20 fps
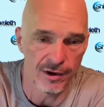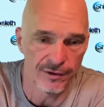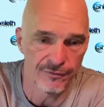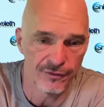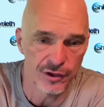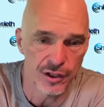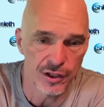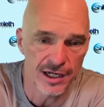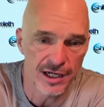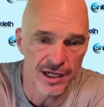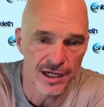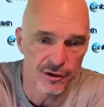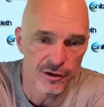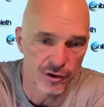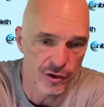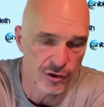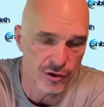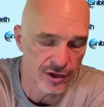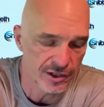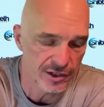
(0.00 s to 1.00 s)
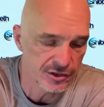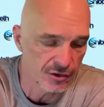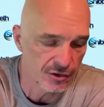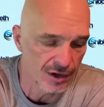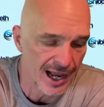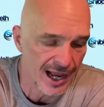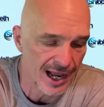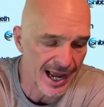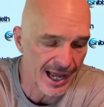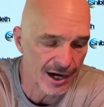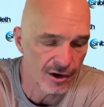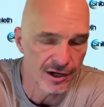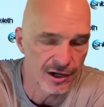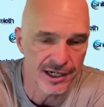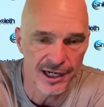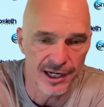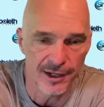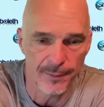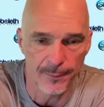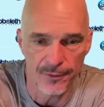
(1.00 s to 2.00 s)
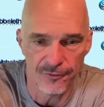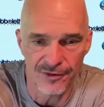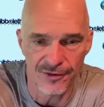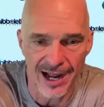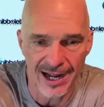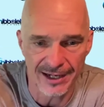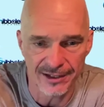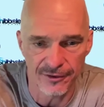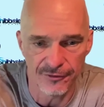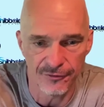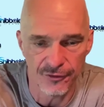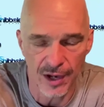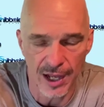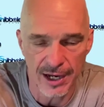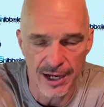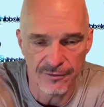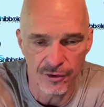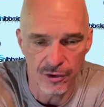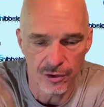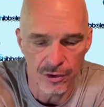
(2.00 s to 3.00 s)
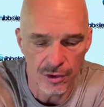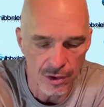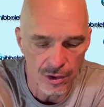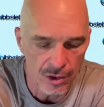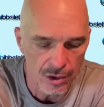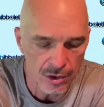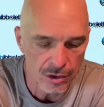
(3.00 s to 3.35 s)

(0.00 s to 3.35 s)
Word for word: if you didn't do the crystal light or it didn't provide the flavor,